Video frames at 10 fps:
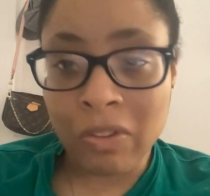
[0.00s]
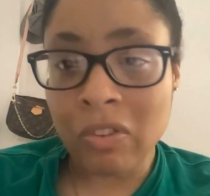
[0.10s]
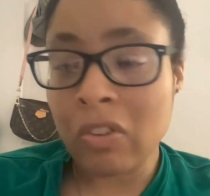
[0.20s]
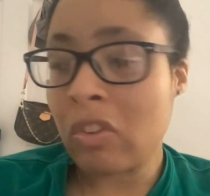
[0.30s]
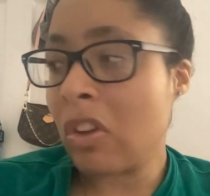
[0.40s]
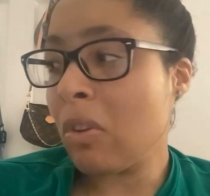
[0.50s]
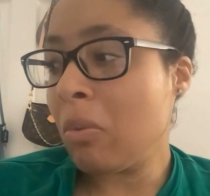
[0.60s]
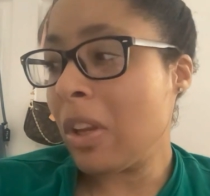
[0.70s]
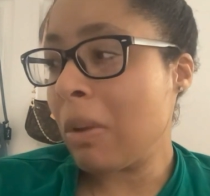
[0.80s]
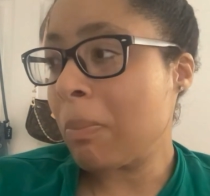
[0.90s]
me such a
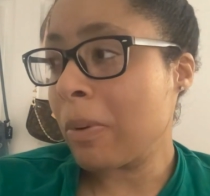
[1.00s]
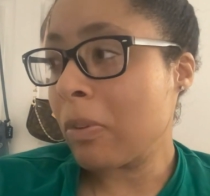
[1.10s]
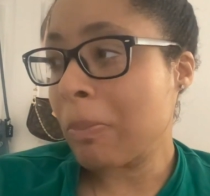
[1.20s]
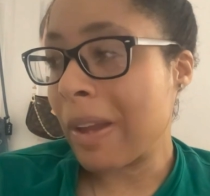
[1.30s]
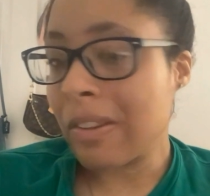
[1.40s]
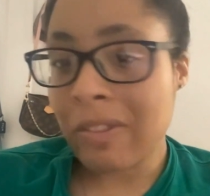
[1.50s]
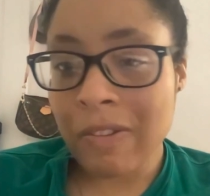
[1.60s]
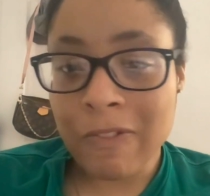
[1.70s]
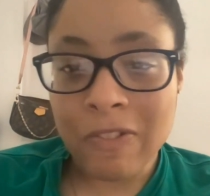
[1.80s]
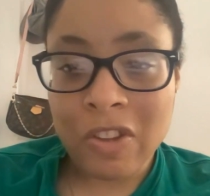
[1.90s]
unique perspective.